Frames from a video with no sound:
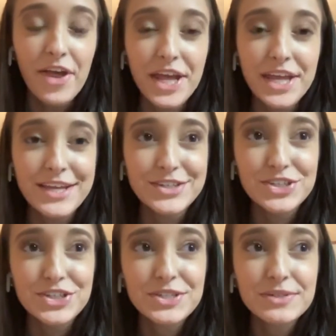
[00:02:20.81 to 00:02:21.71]

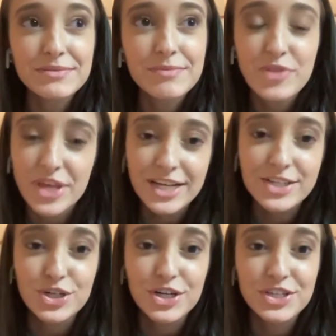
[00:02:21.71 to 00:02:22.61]
And then I
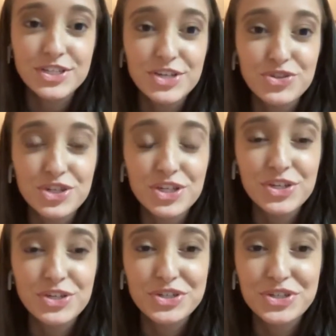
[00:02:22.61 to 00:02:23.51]
started
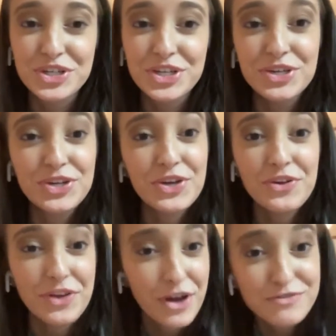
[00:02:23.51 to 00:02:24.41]
teaching during
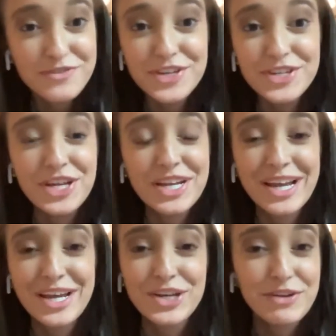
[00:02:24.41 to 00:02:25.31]
COVID, and
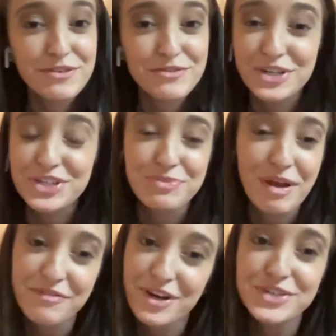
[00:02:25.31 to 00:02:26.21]
I had never finished
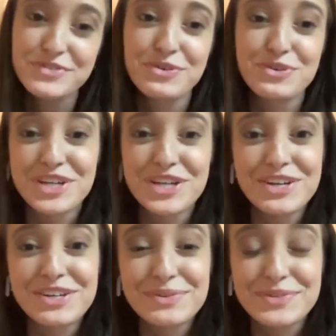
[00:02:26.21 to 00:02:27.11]
my first full
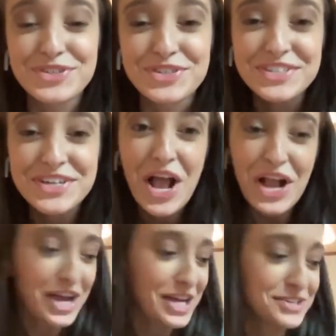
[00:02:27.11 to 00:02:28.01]
year, and it was just
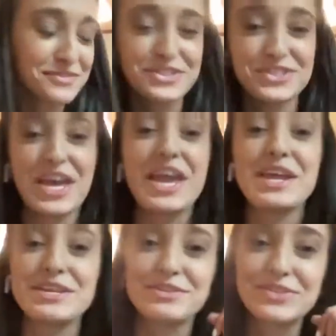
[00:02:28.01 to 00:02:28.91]
kind of
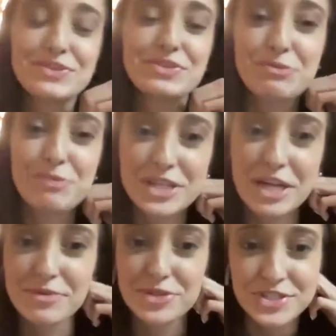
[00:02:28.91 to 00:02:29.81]
insane. And so then my
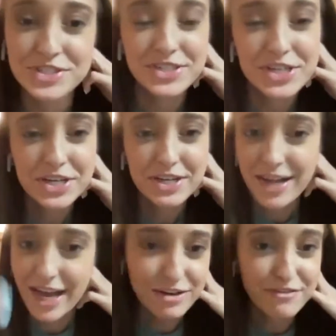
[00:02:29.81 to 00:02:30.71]
diamond just
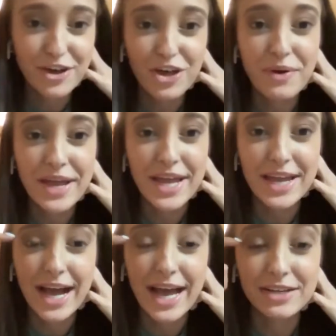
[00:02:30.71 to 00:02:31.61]
kind of fell
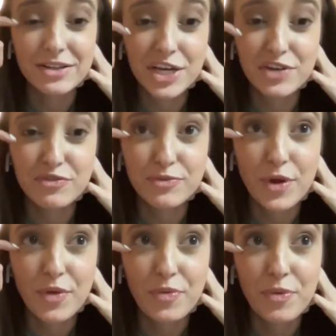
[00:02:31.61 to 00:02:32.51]
away. I had a lot of
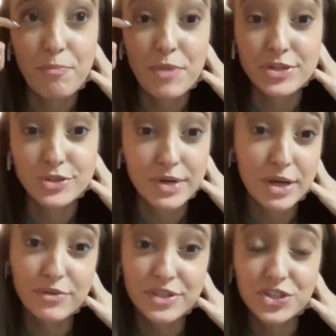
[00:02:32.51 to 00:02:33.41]
mental
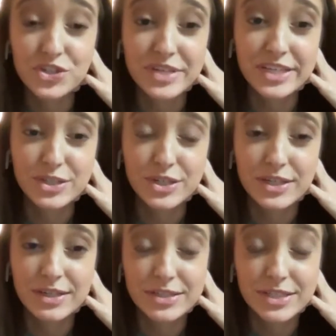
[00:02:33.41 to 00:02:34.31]
health issues. I
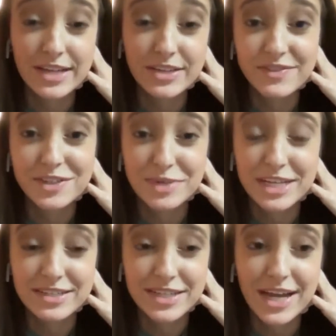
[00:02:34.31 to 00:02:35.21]
started, I developed
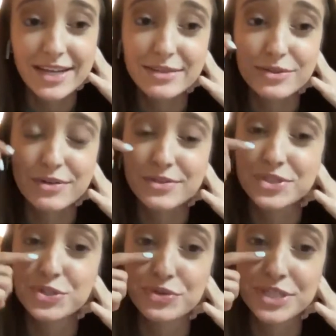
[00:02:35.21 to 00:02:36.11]
anxiety throughout
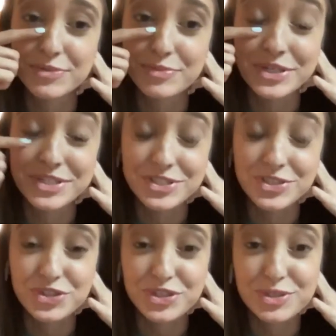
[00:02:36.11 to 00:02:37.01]
the school year because
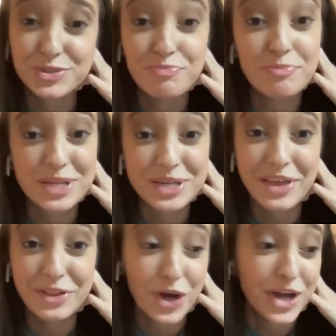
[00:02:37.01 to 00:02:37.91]
it's just been
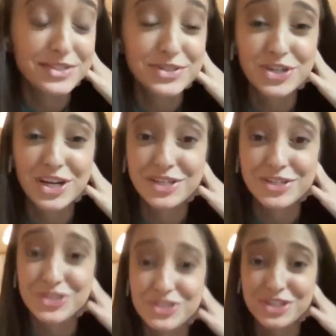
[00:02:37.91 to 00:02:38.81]
a lot trying to
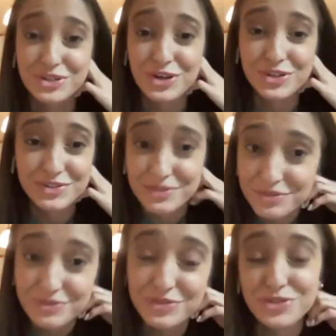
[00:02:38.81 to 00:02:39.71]
teach kindergarten
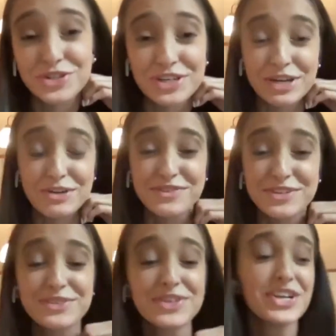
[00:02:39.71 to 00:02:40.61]
during
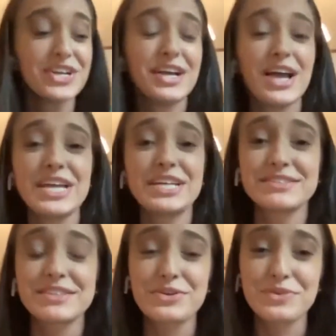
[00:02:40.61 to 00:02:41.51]
COVID.
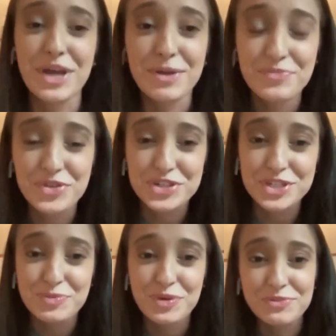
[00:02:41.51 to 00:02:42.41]
And so, yeah, it's
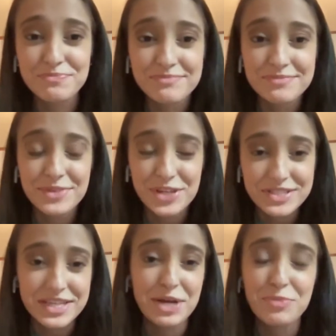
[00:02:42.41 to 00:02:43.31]
just been
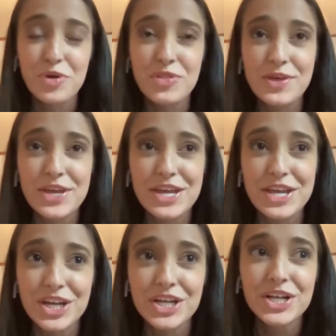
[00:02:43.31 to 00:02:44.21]
insane. But
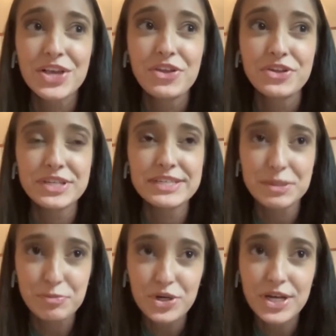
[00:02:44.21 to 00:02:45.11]
then
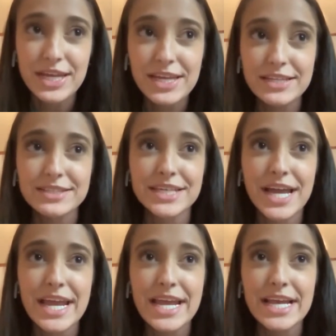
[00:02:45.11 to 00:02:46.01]
December hit
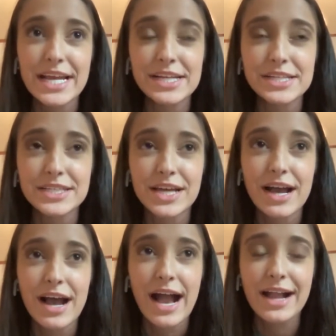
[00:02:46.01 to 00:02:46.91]
and
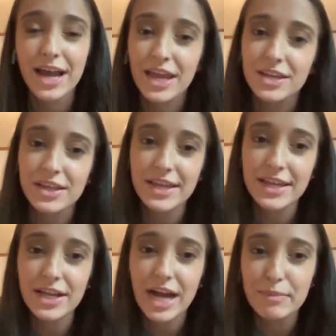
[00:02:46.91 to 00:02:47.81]
I kind of
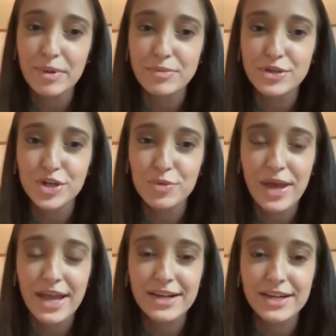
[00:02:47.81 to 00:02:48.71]
like got my mojo
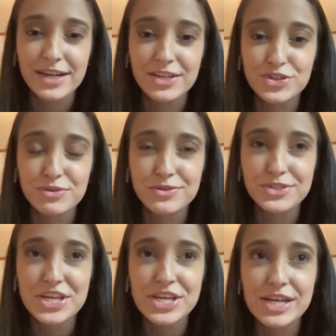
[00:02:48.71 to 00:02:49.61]
back. I got into a
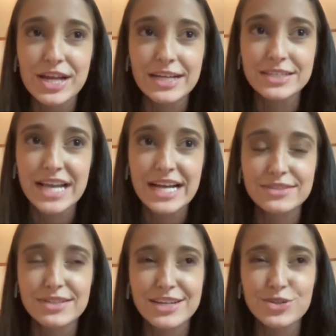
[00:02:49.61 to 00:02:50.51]
routine. I
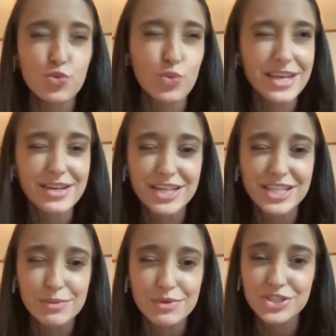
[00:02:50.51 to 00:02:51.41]
signed like 20
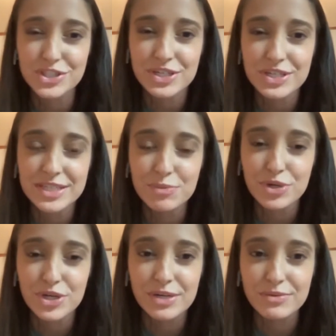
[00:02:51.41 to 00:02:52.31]
customers in
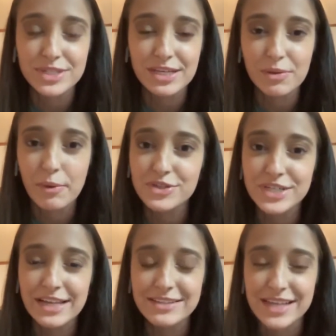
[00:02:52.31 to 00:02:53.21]
December and it was like the
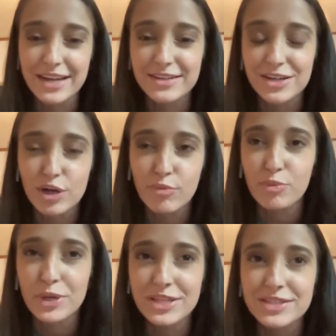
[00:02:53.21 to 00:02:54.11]
most I had signed in a
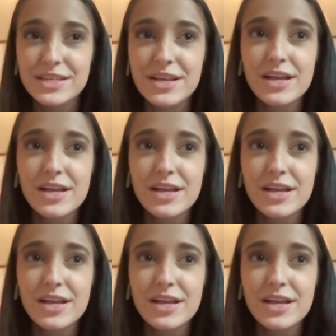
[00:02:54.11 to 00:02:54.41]
couple months.